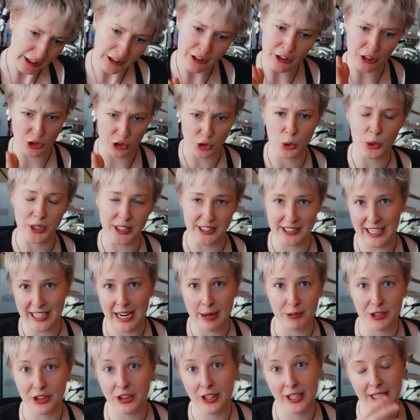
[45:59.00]
the talking to
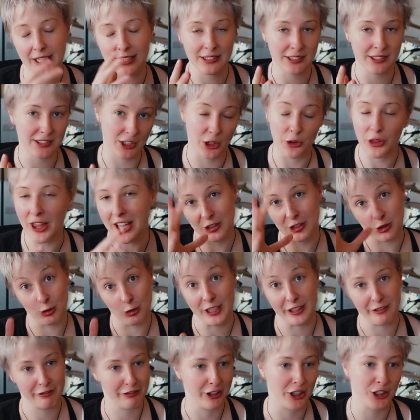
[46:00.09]
camera things, so that's
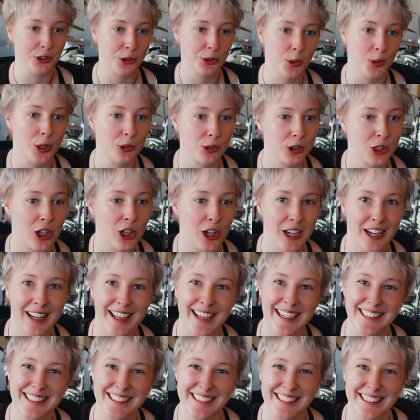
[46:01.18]
really fun as well, to kind of
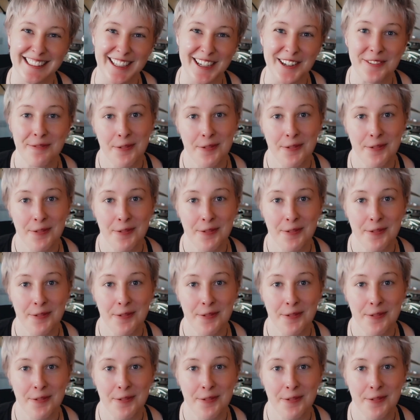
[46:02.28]
like just learn